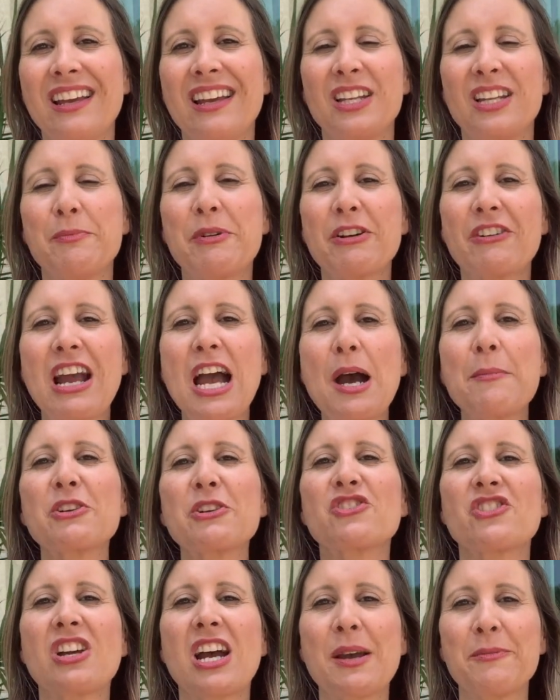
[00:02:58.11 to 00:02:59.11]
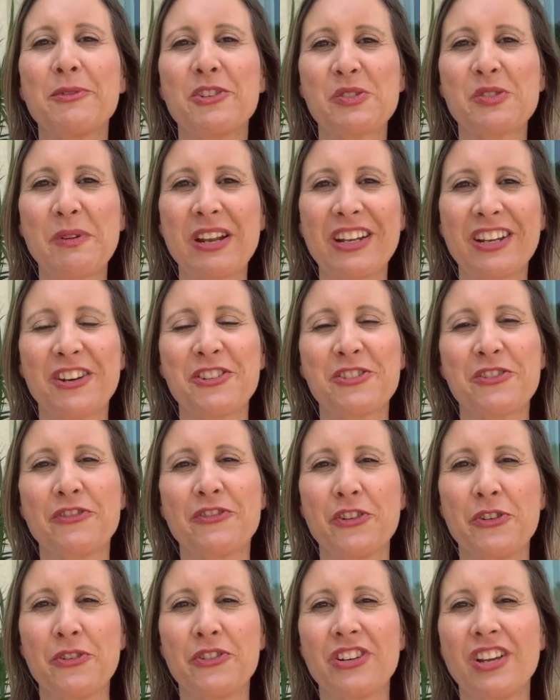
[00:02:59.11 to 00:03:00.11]
no matter how much time they're spending on your
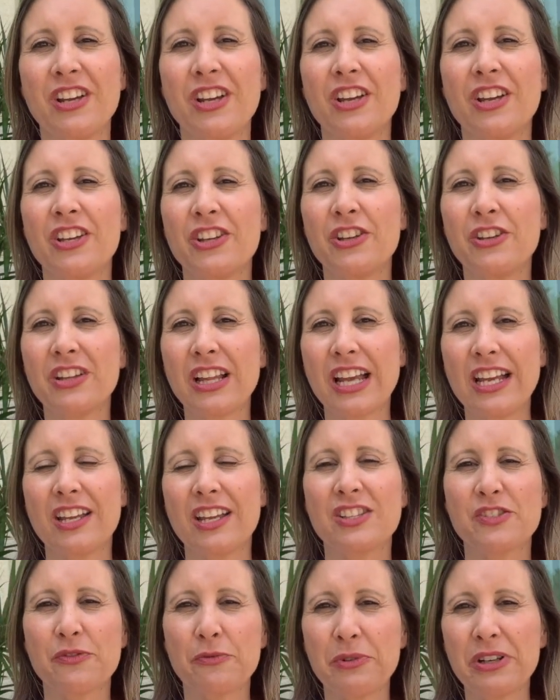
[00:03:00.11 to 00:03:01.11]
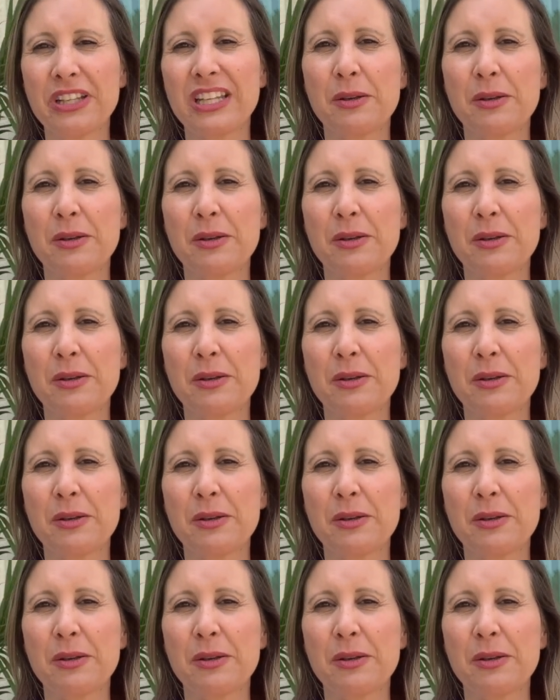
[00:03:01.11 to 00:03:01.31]
phone, it's really